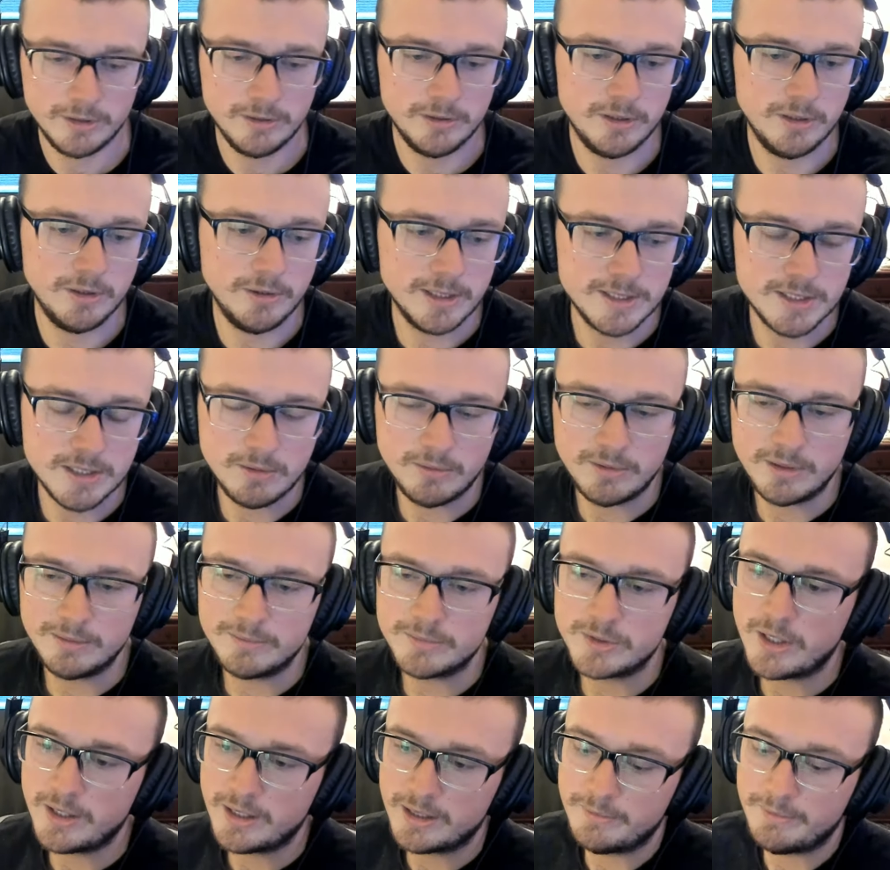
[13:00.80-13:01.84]
you guys know what I'm
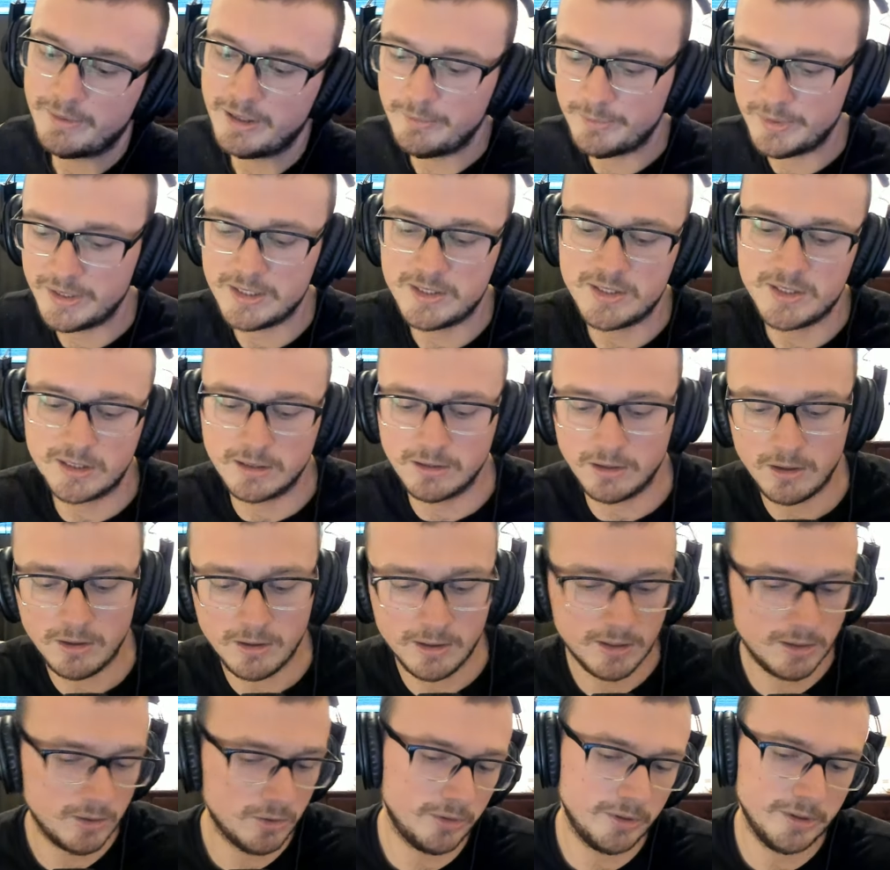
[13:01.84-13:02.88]
talking about, but he said law
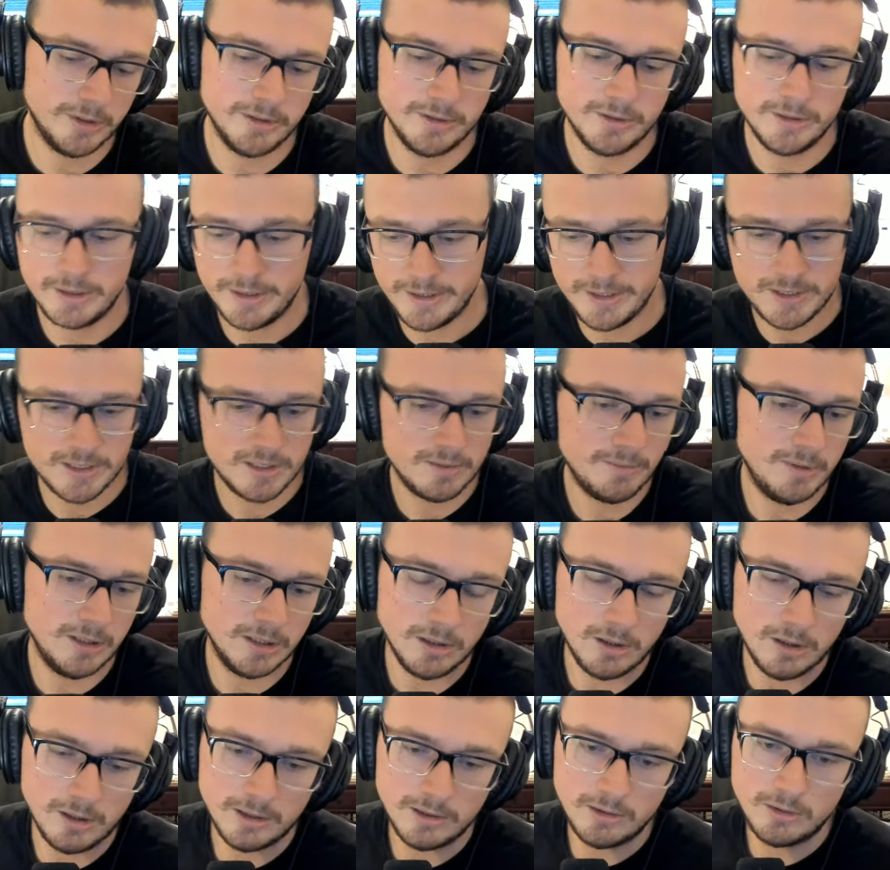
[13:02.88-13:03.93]
and order, there needs to be
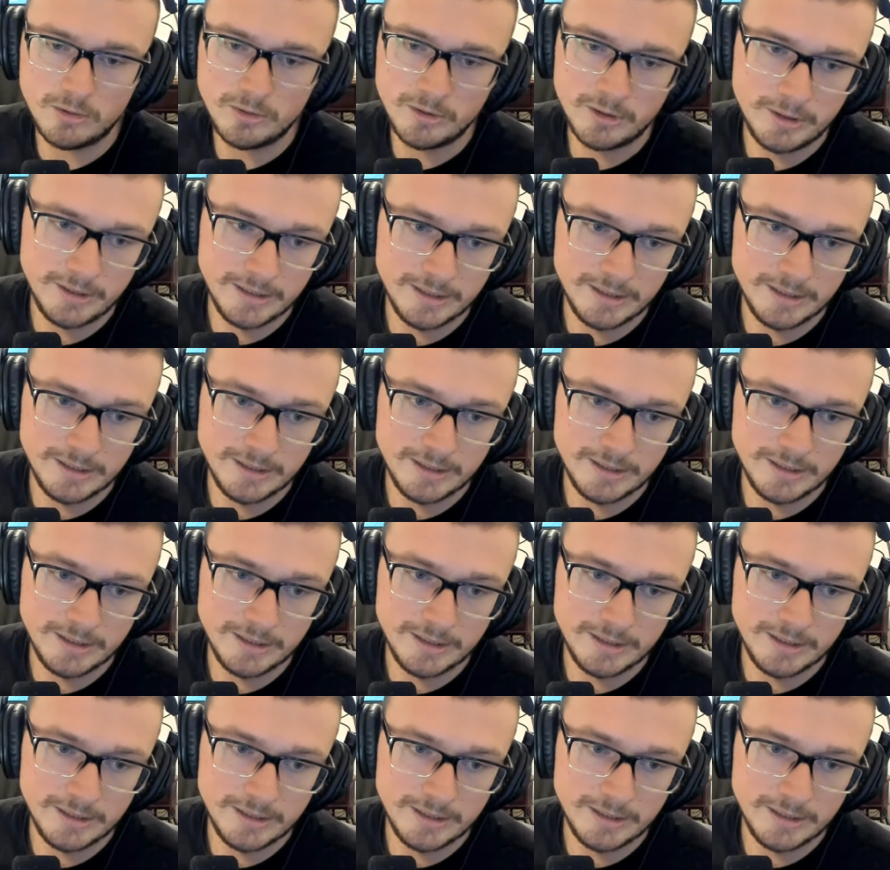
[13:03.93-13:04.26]
law and order.